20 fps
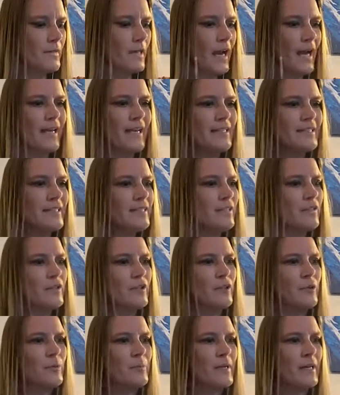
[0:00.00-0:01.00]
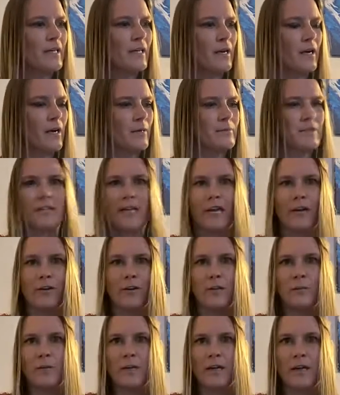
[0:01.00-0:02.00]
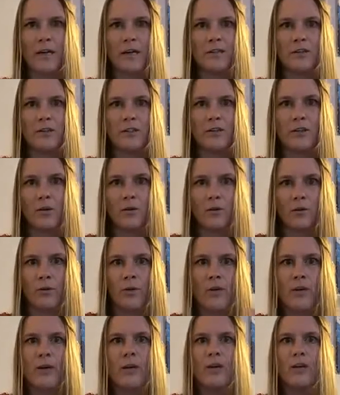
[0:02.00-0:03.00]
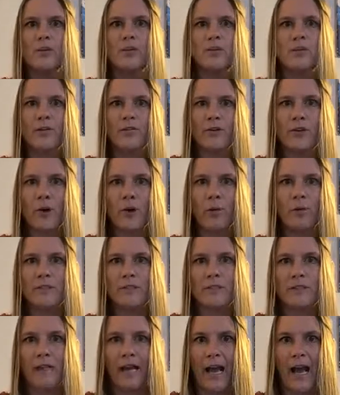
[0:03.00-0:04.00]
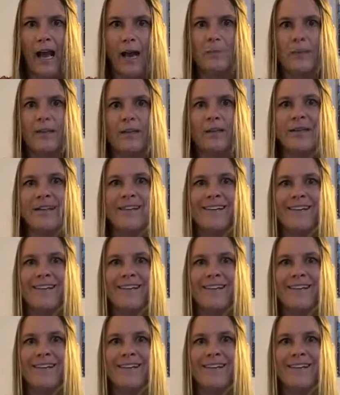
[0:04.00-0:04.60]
I guess it's a little bit scary, because, you never know what's going to happen